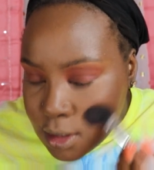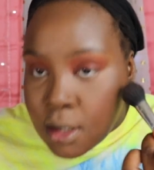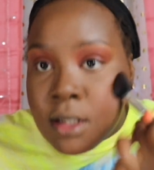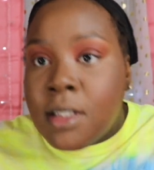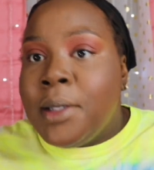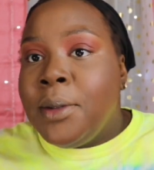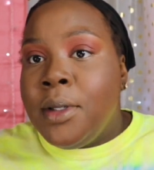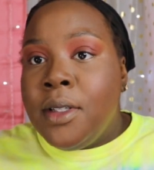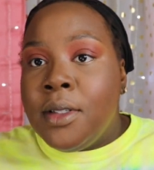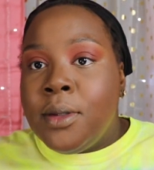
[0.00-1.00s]
So
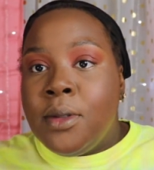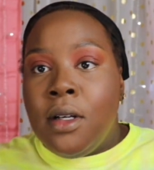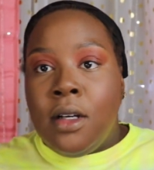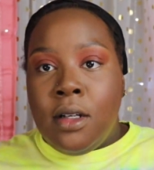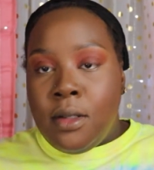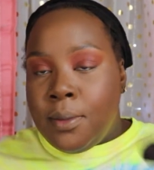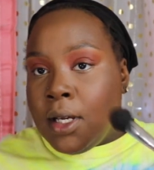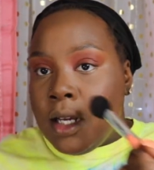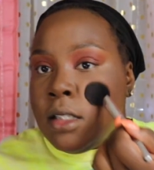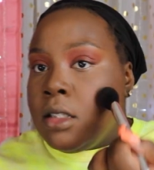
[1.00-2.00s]
cute. Oh
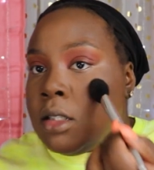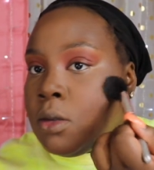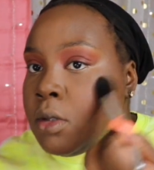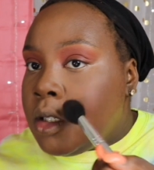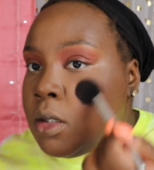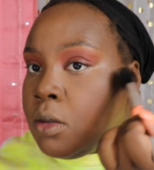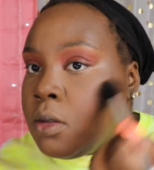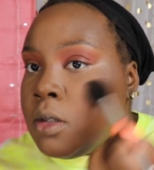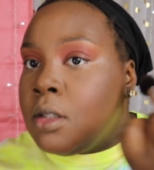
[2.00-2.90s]
my god, so cute.